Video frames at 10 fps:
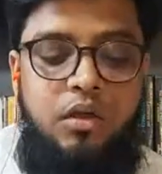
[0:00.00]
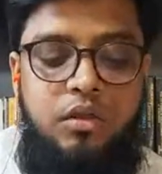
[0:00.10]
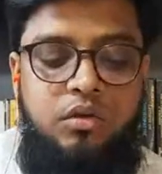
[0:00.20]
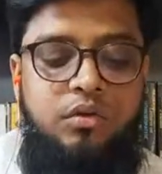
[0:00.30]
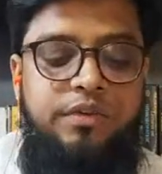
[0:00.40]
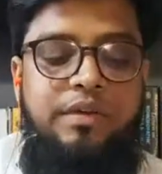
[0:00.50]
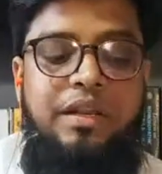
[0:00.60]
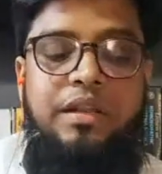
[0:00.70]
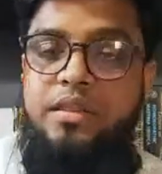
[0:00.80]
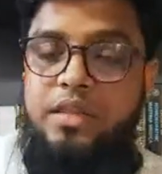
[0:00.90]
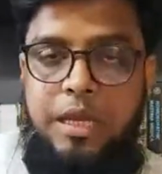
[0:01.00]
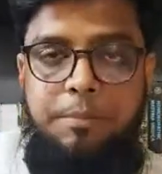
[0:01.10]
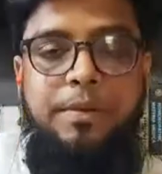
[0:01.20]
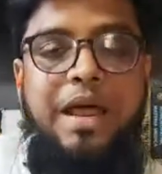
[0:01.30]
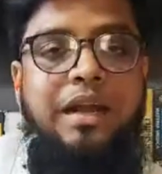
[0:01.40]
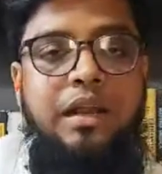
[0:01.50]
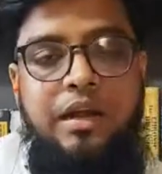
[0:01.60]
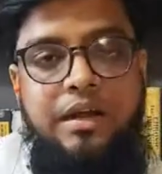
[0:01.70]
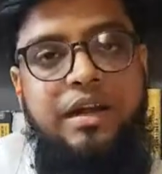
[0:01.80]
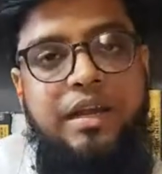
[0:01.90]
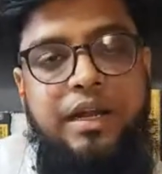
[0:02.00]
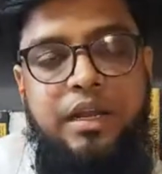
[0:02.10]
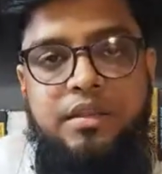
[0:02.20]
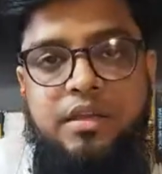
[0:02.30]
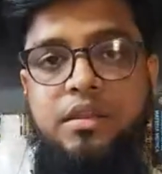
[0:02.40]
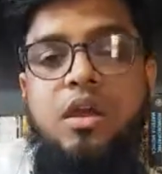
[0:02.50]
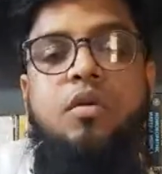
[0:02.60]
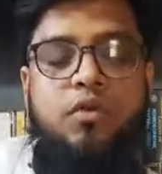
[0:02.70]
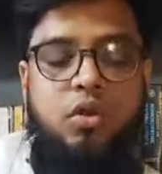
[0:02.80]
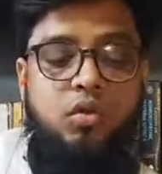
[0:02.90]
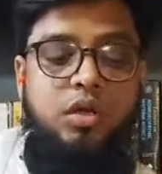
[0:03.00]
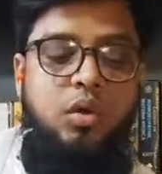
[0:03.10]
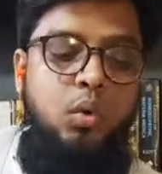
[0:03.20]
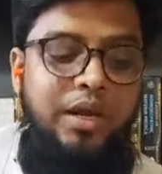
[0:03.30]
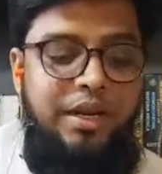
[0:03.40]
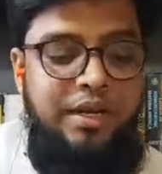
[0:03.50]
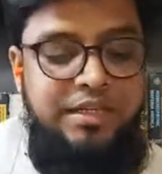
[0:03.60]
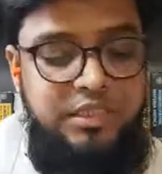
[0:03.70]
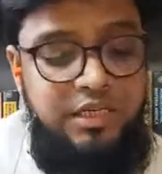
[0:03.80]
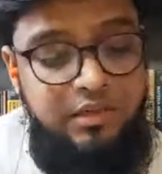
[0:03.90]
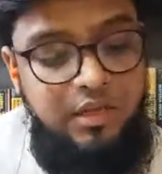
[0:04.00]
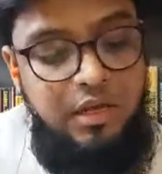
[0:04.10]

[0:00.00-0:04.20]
So we will skip that 186. Follow the older lectures.